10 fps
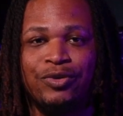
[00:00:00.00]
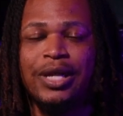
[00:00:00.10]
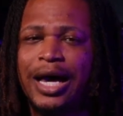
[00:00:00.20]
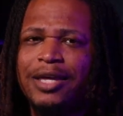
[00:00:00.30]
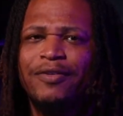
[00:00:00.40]

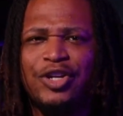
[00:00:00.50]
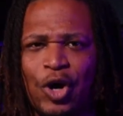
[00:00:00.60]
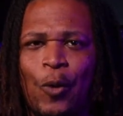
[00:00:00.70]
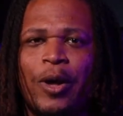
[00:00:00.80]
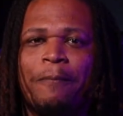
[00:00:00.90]
Not even
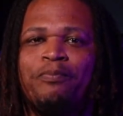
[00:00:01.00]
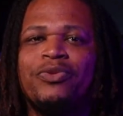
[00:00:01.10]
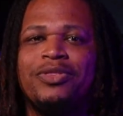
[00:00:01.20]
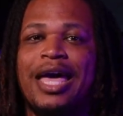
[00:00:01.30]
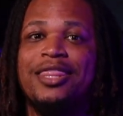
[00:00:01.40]
knowing
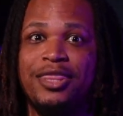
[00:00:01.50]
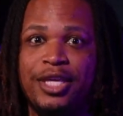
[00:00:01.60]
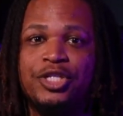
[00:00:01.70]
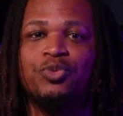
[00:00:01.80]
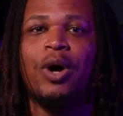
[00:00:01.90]
that
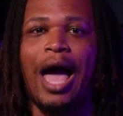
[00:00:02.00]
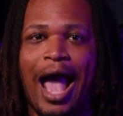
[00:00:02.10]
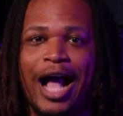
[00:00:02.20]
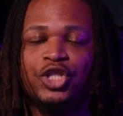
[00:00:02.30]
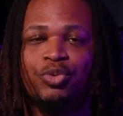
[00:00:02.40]
this will
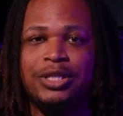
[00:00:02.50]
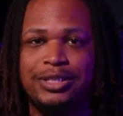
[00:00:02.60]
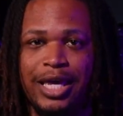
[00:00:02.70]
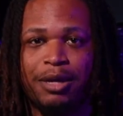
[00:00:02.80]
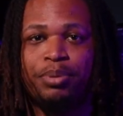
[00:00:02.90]
actually
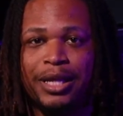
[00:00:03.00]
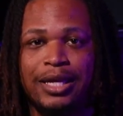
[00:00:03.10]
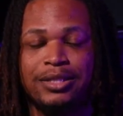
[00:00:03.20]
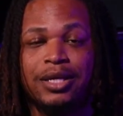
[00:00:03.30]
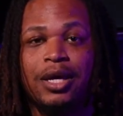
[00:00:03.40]
take
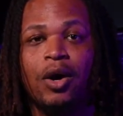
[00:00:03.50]
place,